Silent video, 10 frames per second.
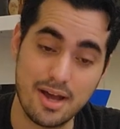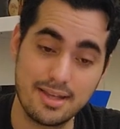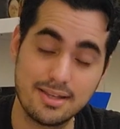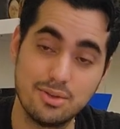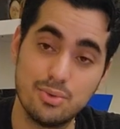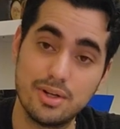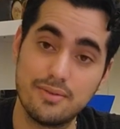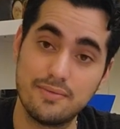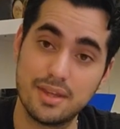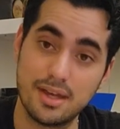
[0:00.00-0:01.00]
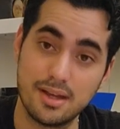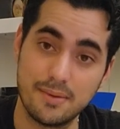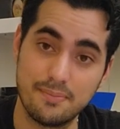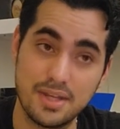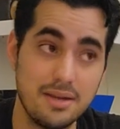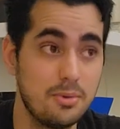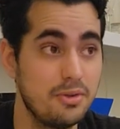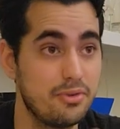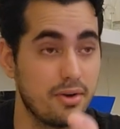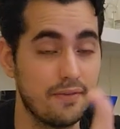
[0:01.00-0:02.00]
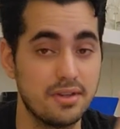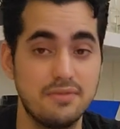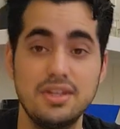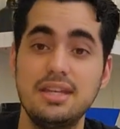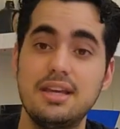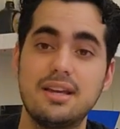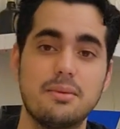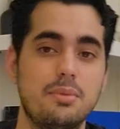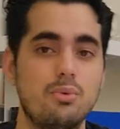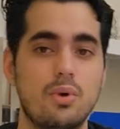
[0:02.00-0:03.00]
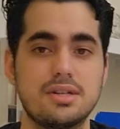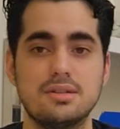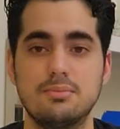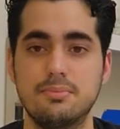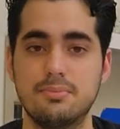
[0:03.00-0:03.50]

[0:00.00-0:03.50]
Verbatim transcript: I can do it on the table in front of the TV I can be watching